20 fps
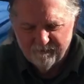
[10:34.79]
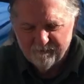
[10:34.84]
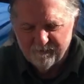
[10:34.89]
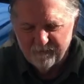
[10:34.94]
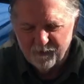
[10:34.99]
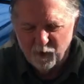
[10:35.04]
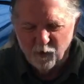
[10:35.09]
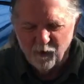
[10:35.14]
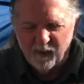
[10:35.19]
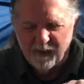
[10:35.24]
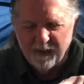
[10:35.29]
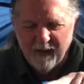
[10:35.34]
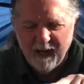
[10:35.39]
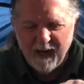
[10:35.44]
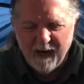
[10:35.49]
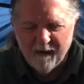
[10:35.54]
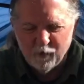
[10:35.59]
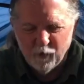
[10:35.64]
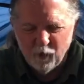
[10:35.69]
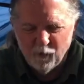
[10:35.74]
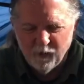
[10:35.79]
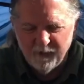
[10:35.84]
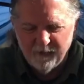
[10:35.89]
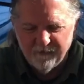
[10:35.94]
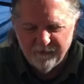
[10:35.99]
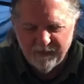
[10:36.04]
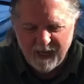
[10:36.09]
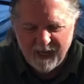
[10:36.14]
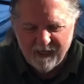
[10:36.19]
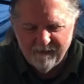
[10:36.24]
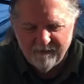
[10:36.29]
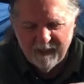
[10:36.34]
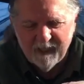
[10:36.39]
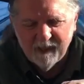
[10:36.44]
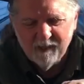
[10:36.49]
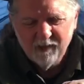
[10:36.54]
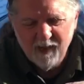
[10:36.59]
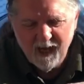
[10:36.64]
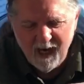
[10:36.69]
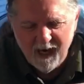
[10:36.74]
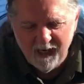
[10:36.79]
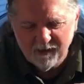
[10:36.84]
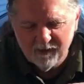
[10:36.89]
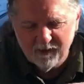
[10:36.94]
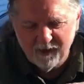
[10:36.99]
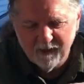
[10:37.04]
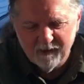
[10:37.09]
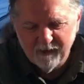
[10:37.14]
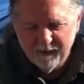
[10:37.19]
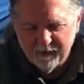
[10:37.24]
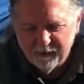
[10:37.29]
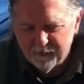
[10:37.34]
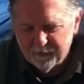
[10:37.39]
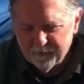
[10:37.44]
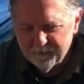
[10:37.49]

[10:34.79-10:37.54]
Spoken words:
Don't even have any snacks in here.